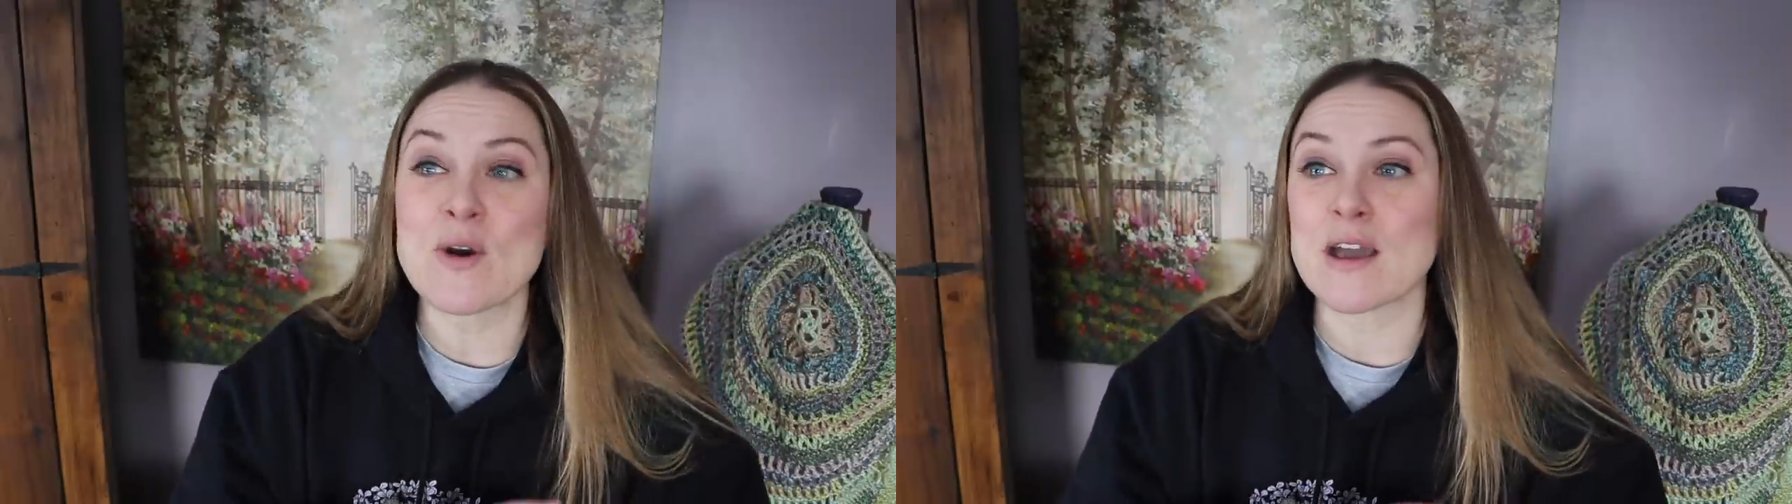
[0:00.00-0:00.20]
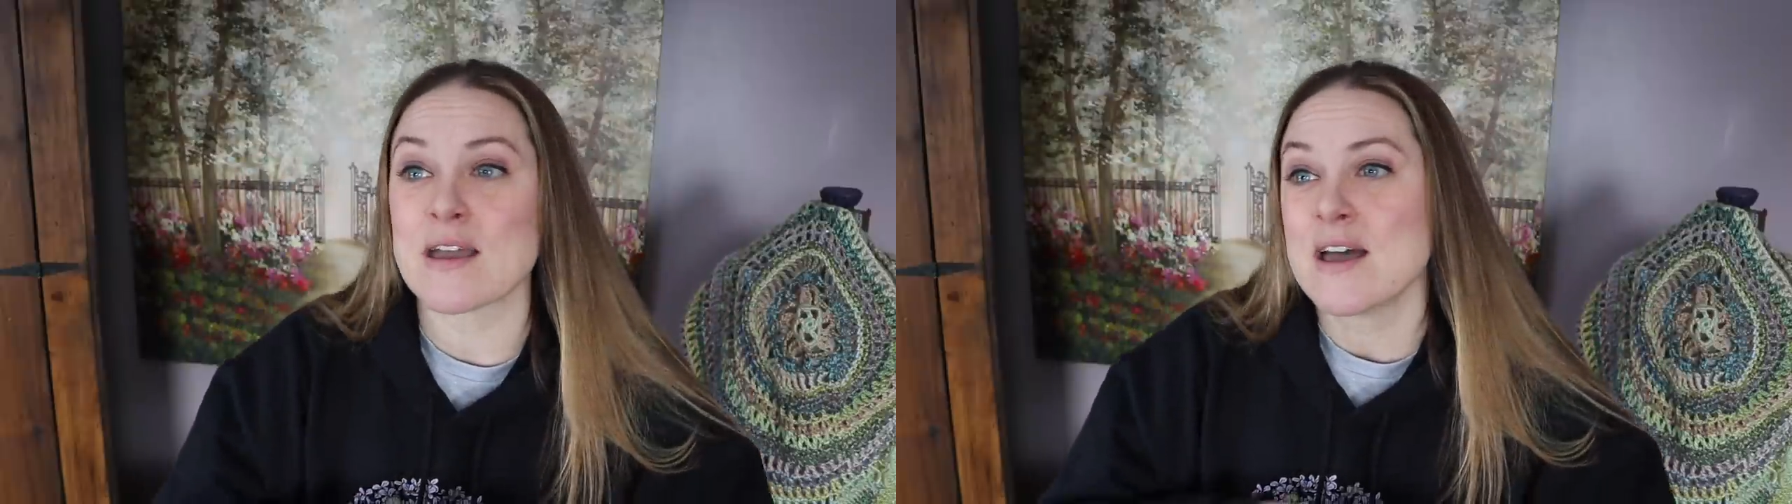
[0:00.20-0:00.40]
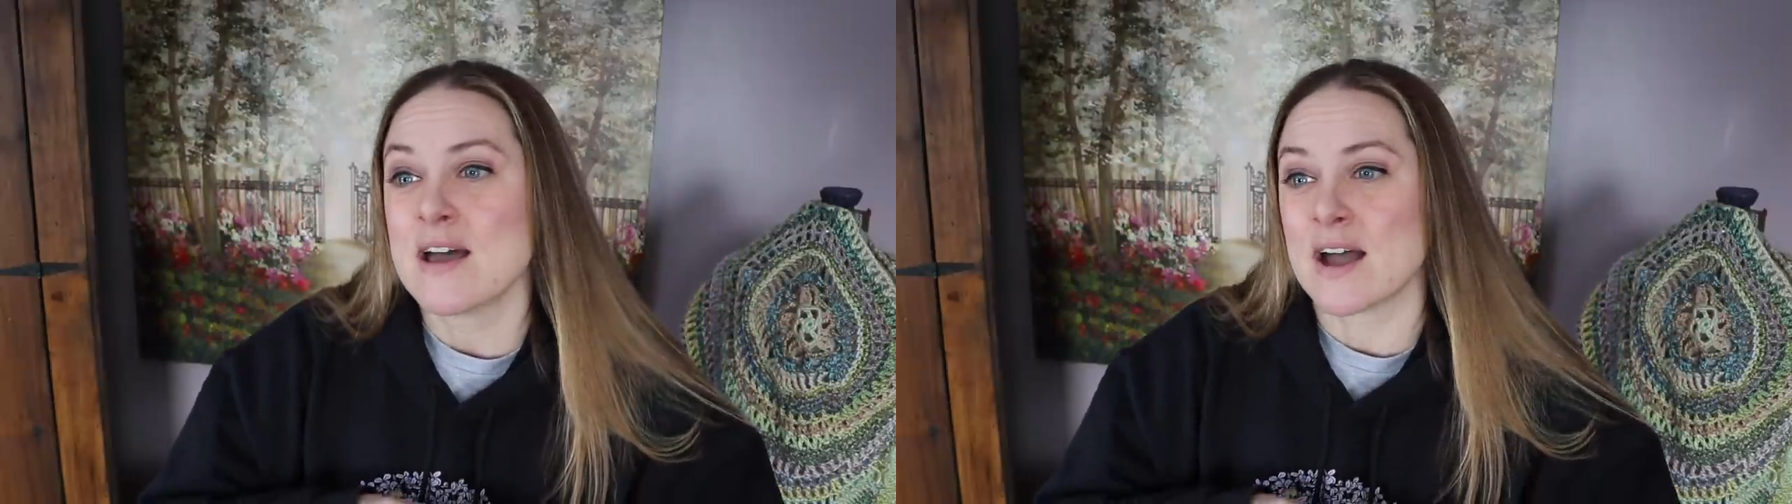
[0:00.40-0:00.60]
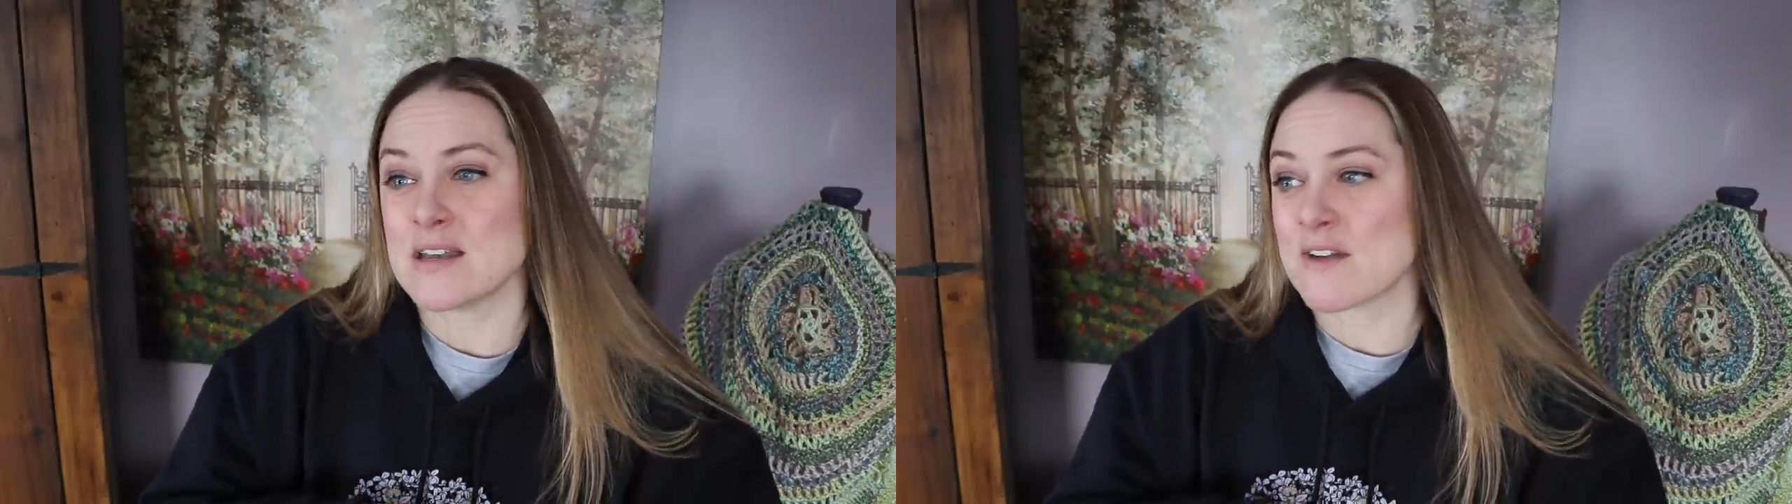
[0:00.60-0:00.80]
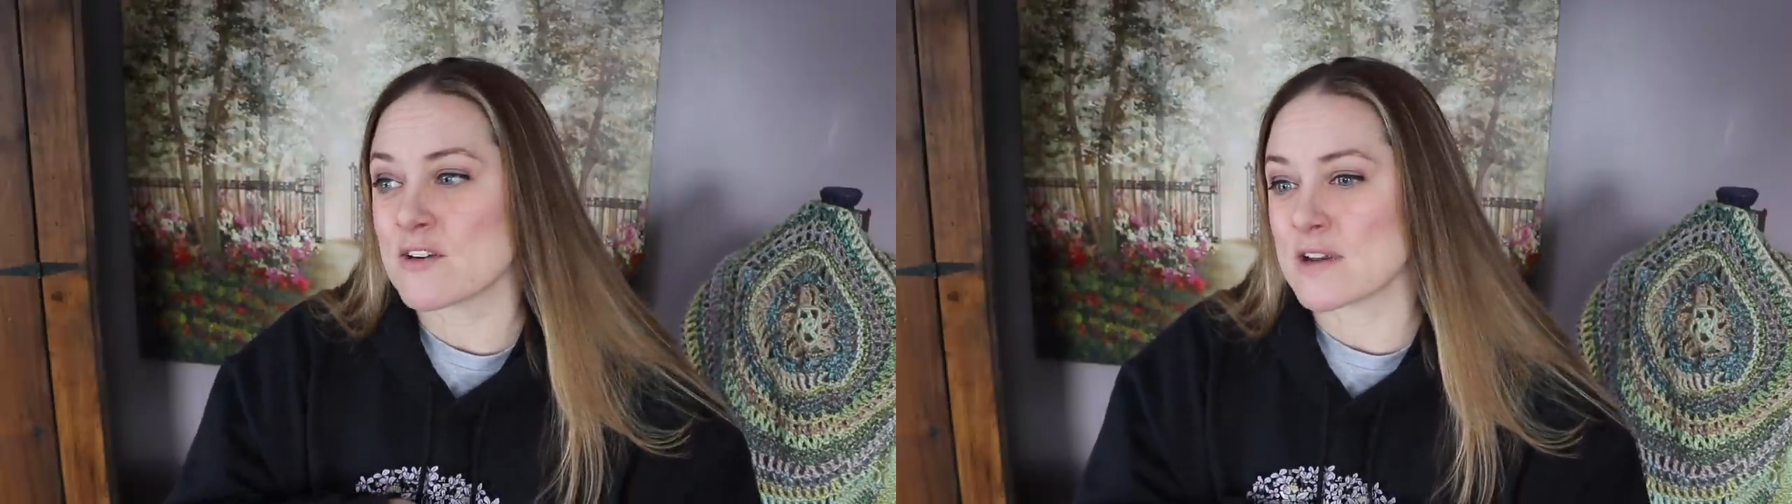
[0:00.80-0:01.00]
I I
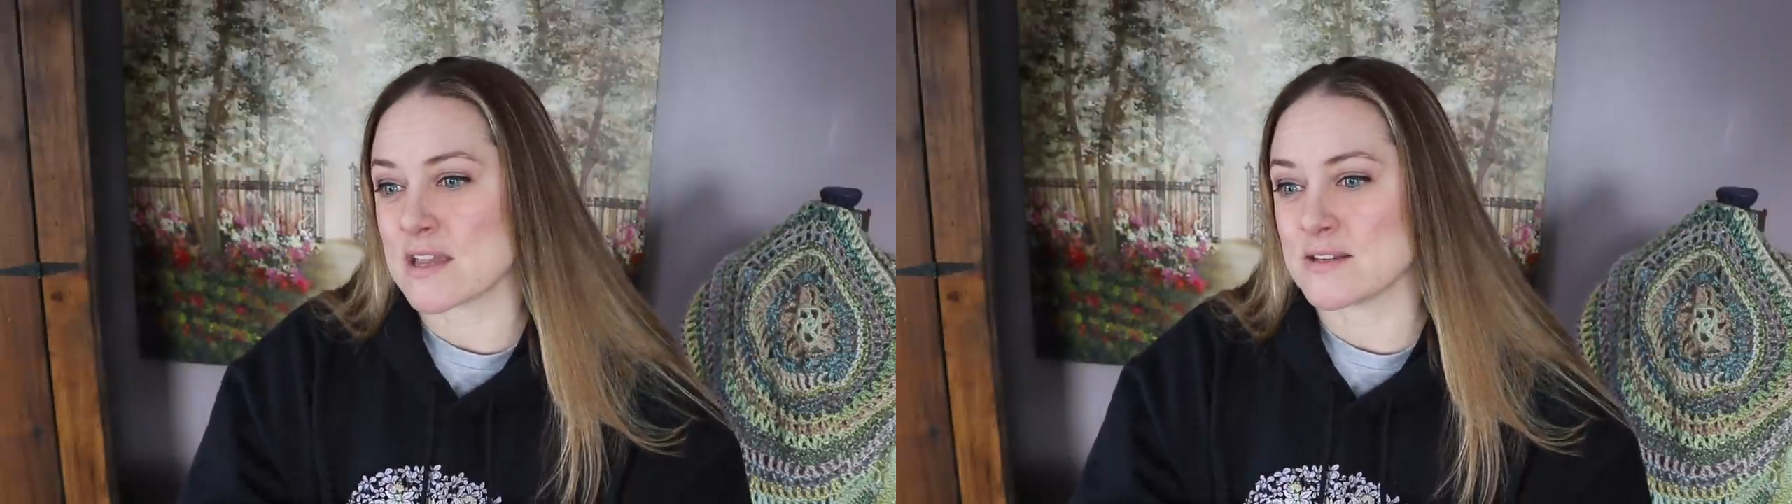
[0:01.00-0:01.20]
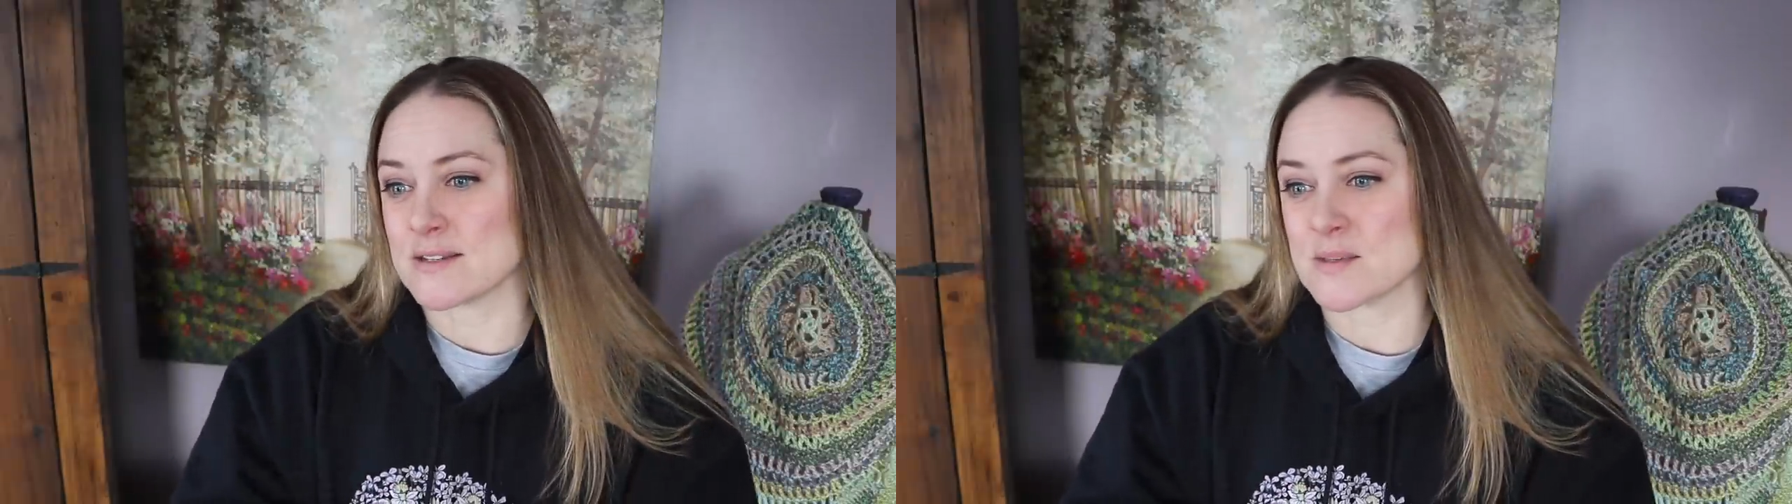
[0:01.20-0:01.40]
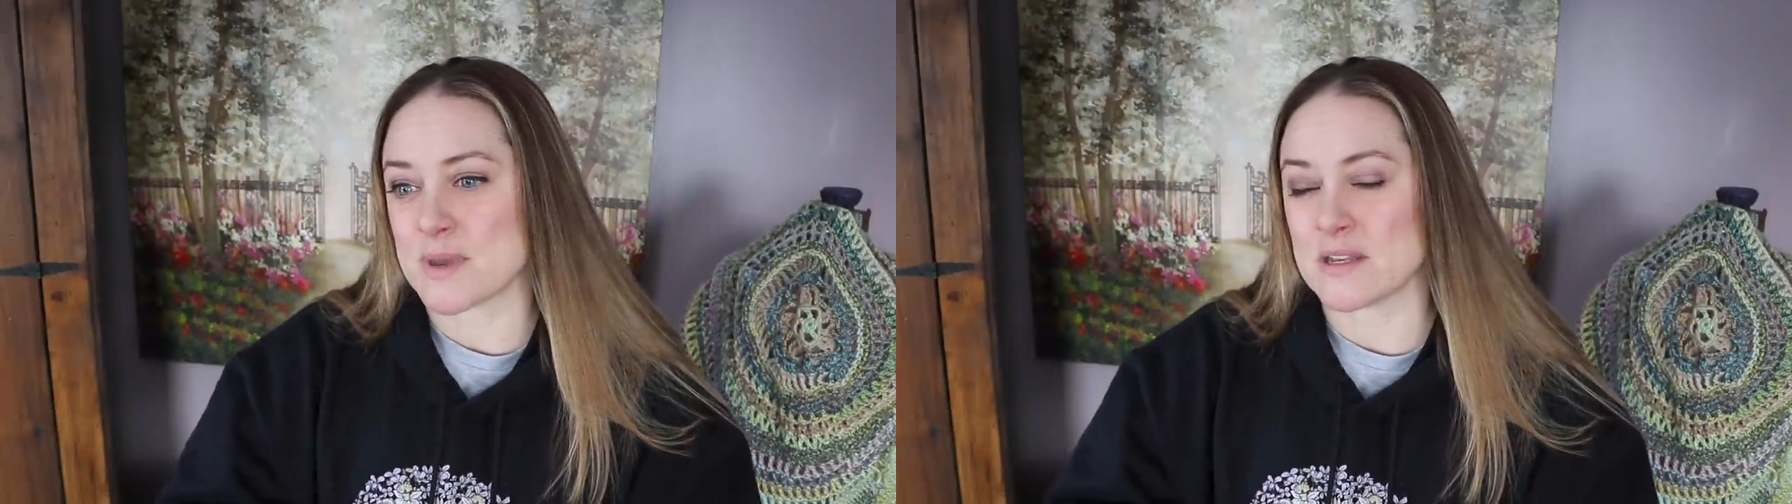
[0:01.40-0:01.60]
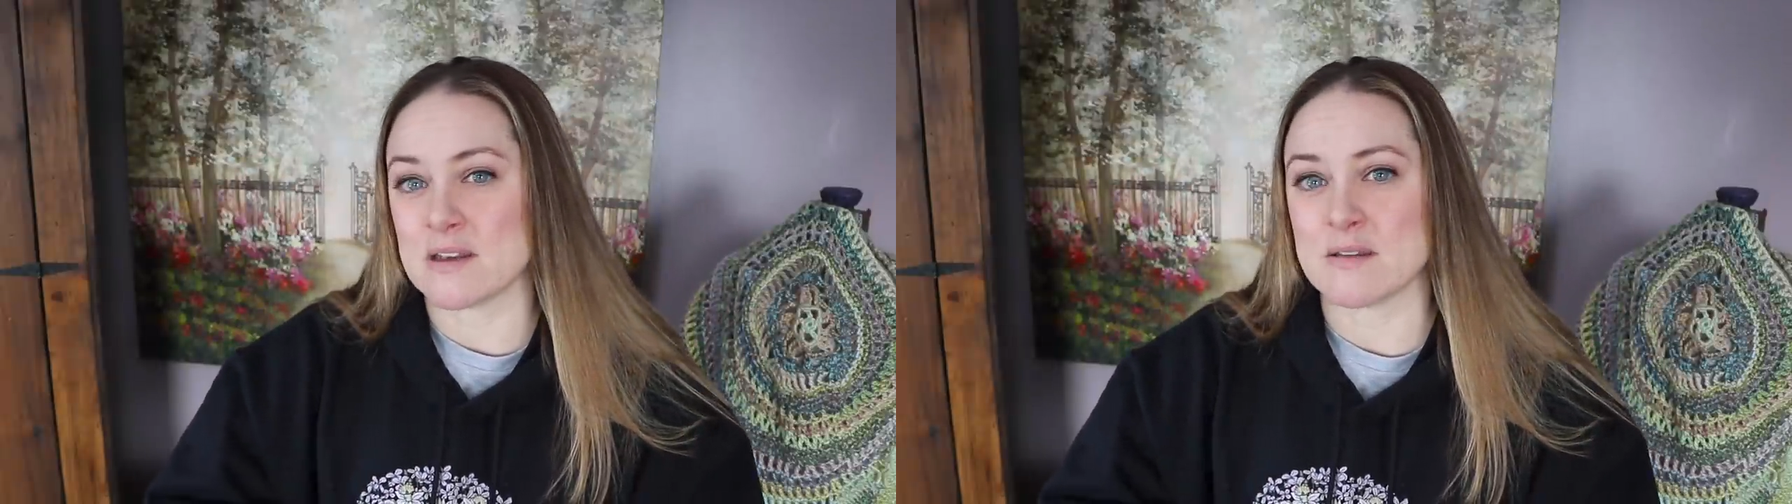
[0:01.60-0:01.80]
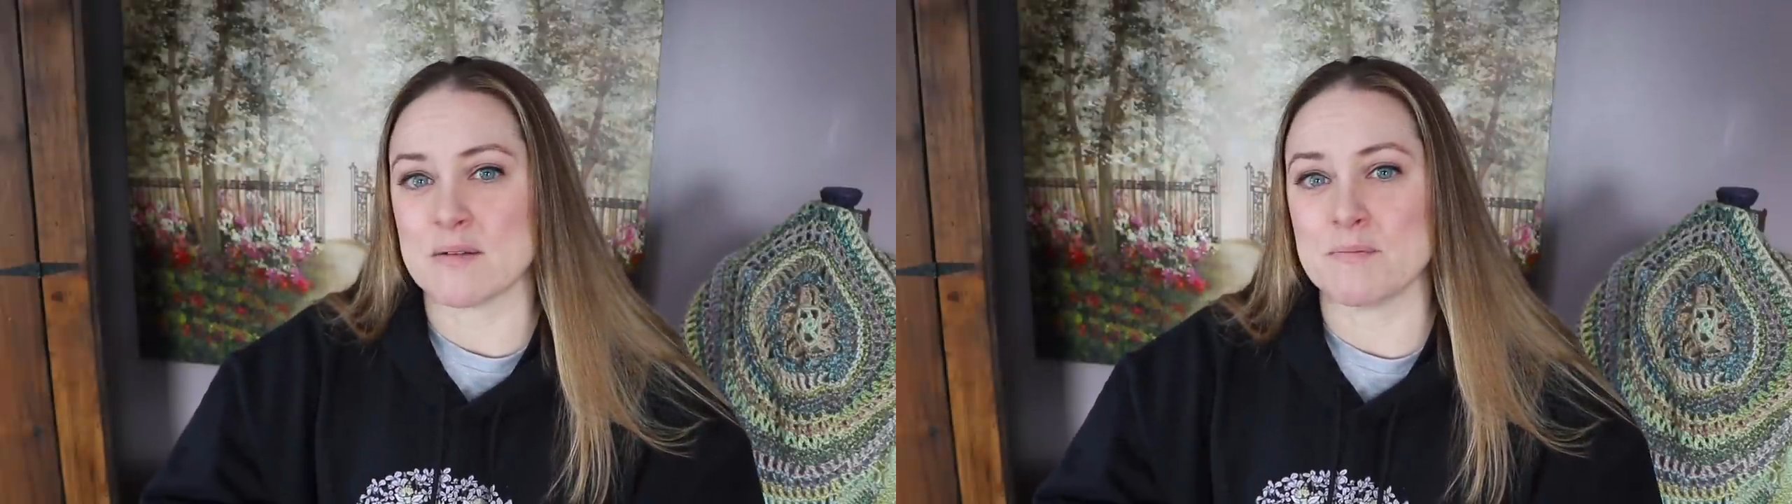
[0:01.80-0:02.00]
never
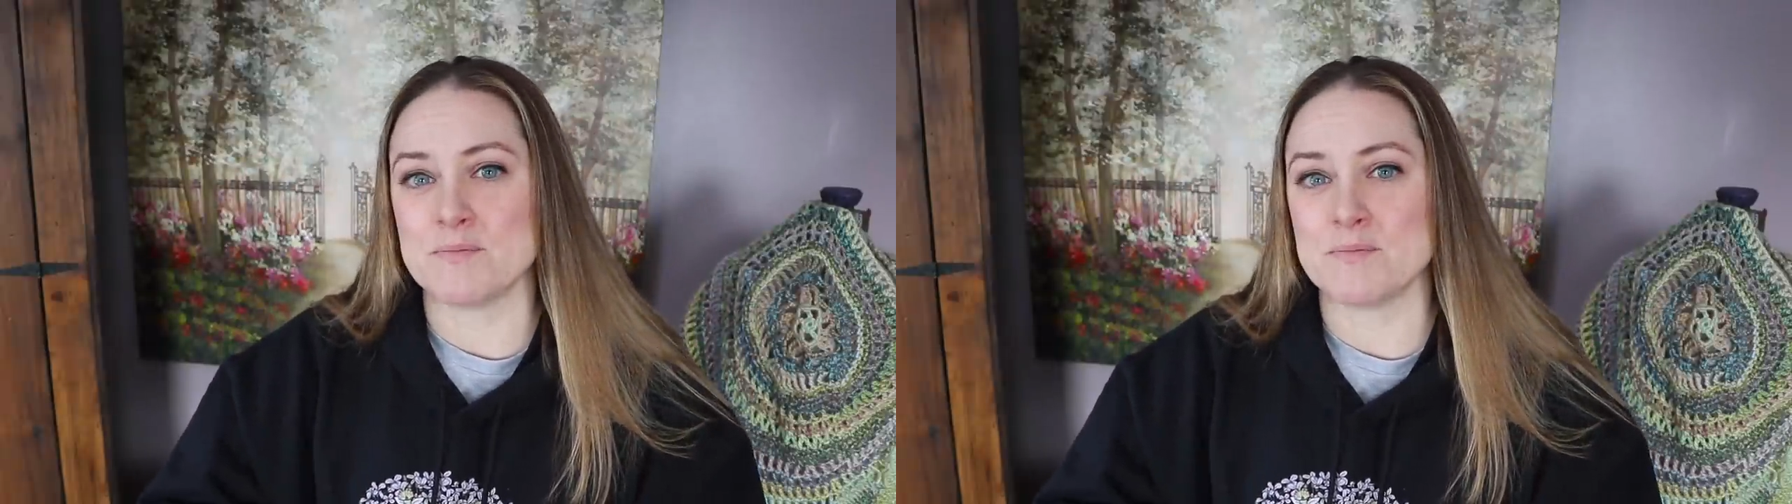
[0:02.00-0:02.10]
anticipated